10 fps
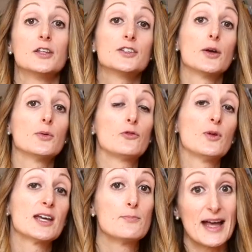So if
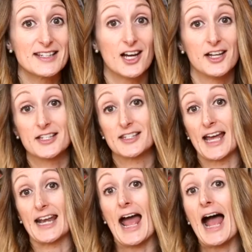we can better
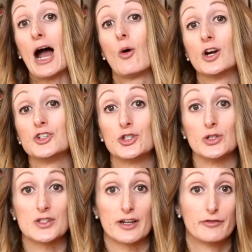understand how our
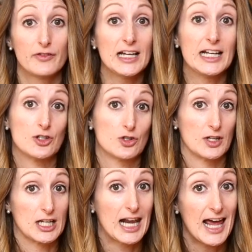students are feeling
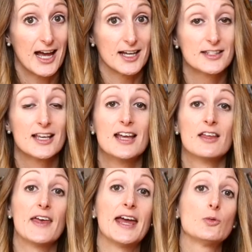during class,
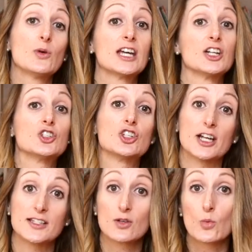then we can adjust the